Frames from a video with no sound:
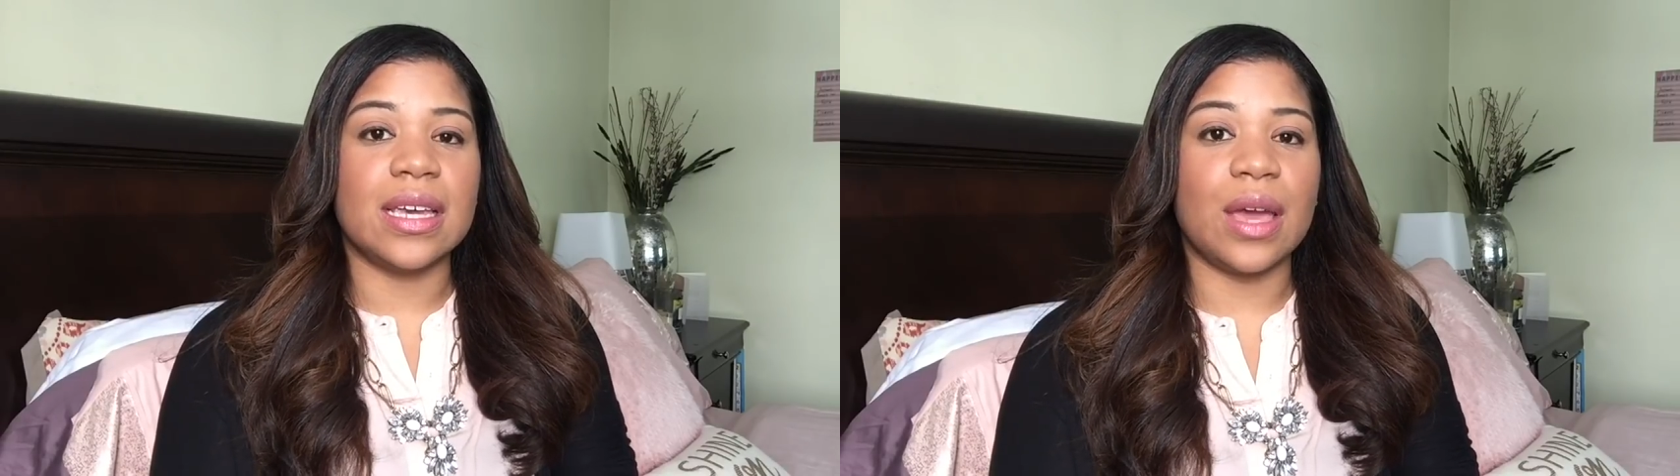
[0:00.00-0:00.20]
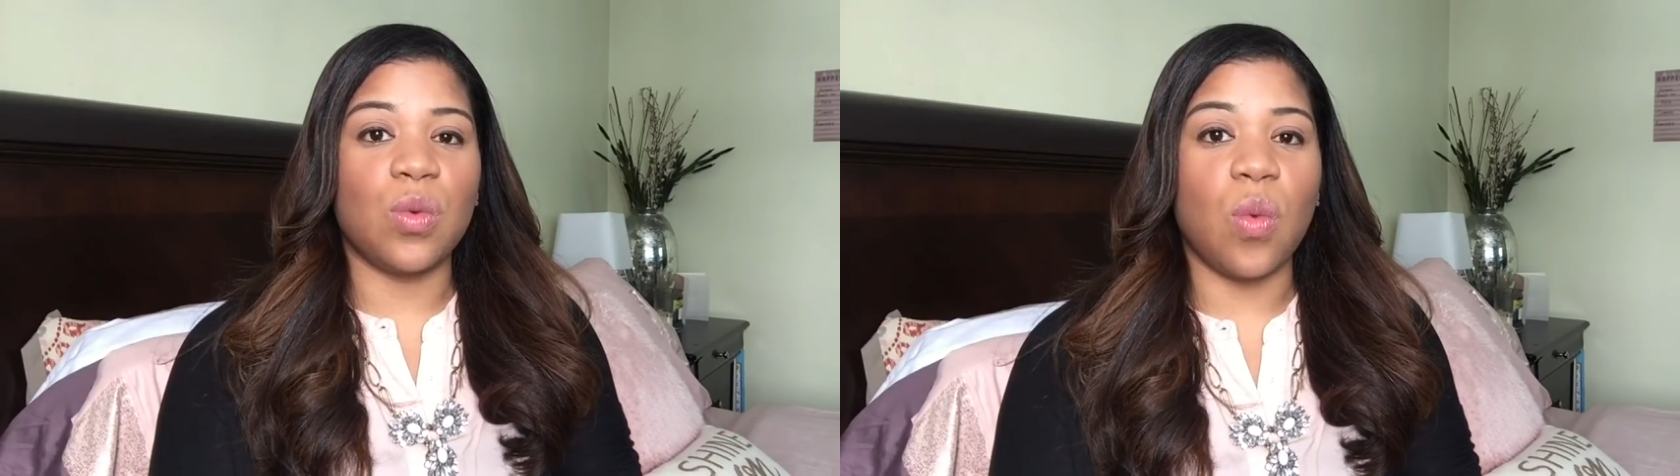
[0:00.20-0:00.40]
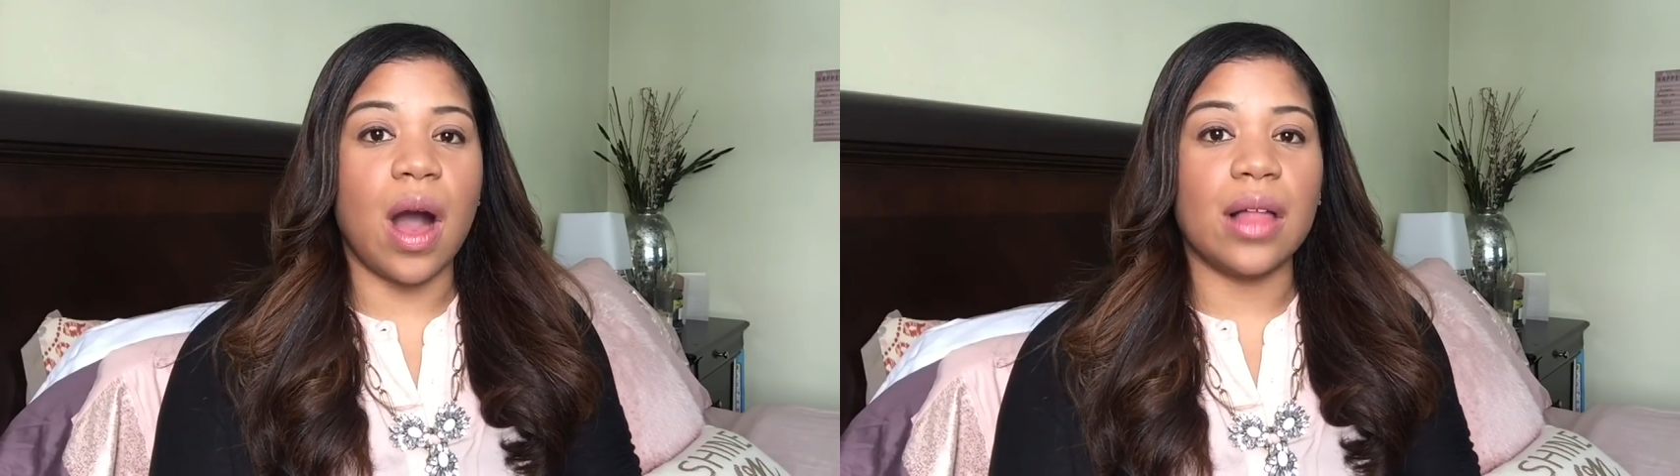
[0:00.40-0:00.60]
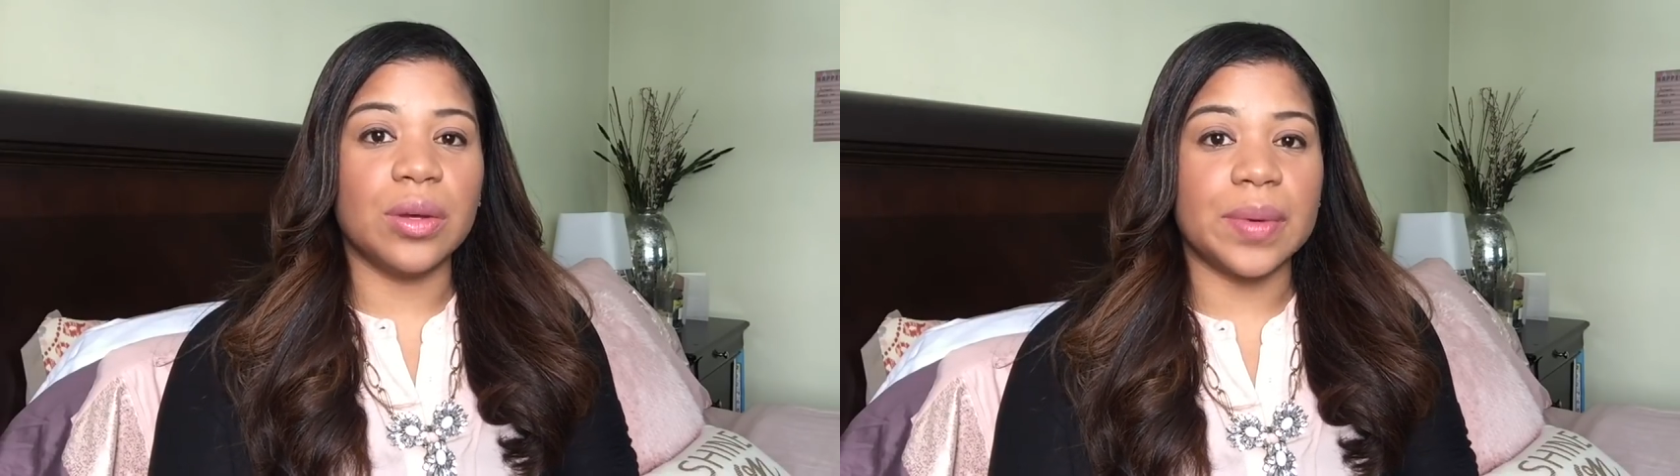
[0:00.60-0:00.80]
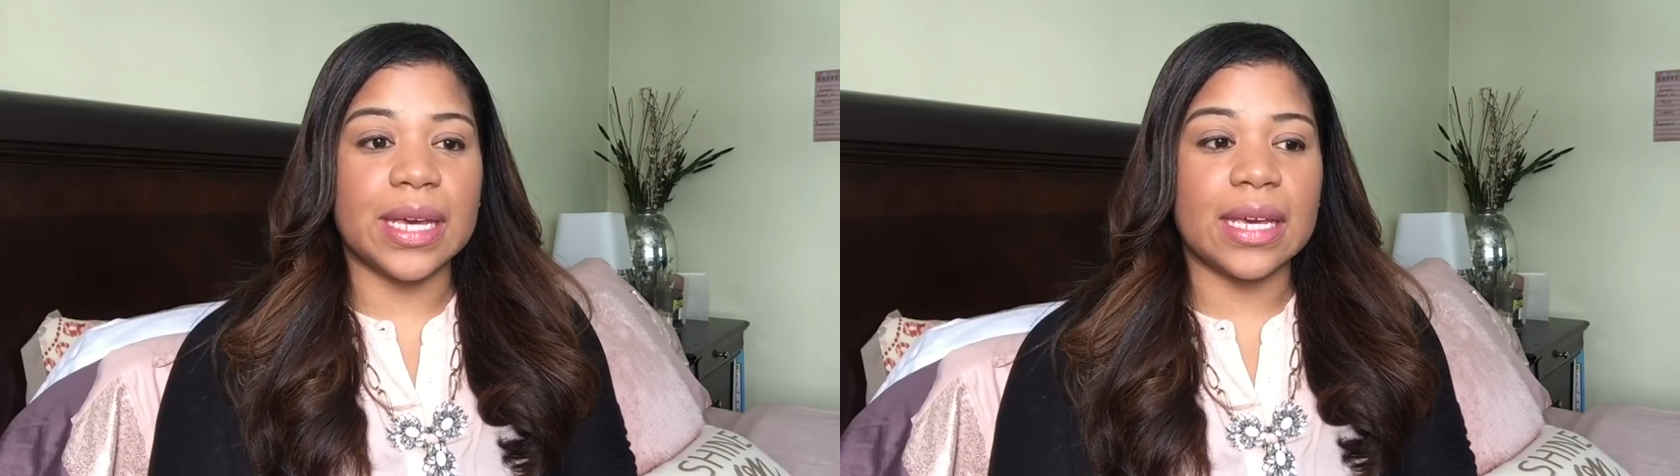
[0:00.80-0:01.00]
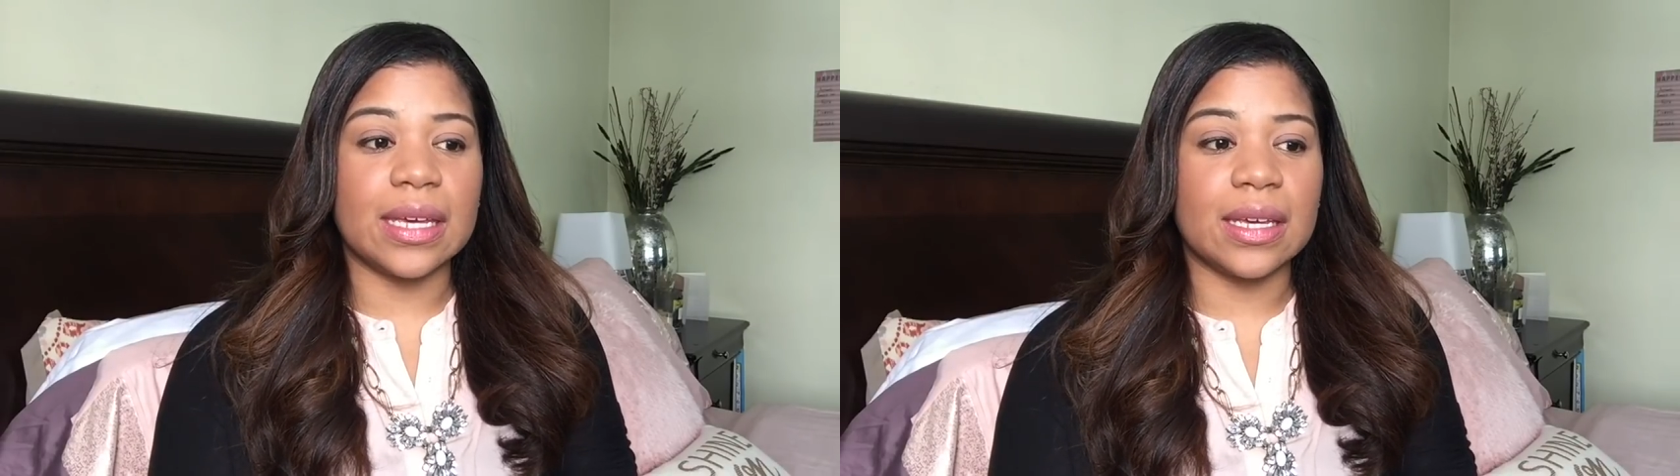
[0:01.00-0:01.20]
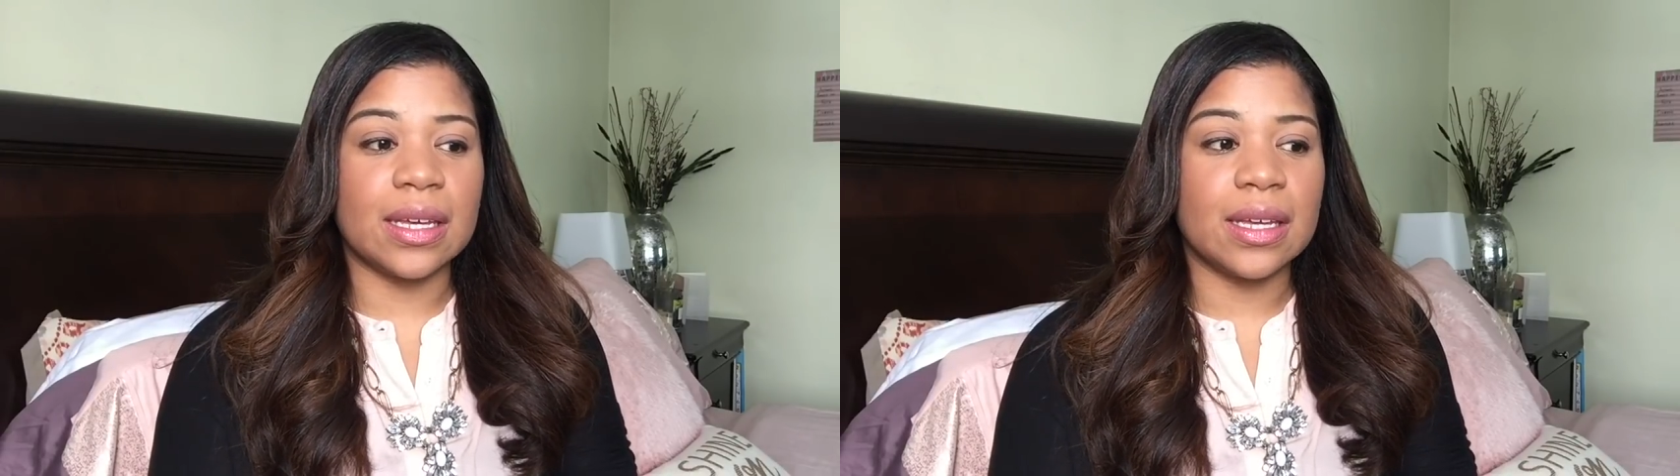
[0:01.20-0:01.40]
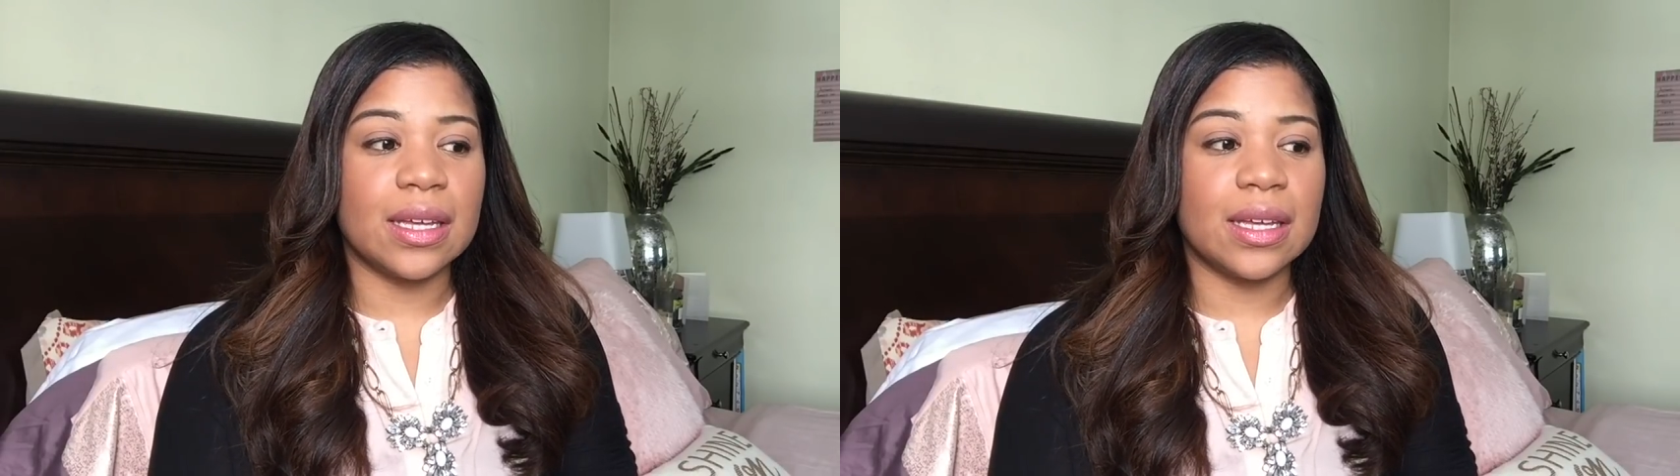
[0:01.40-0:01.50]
and wallowing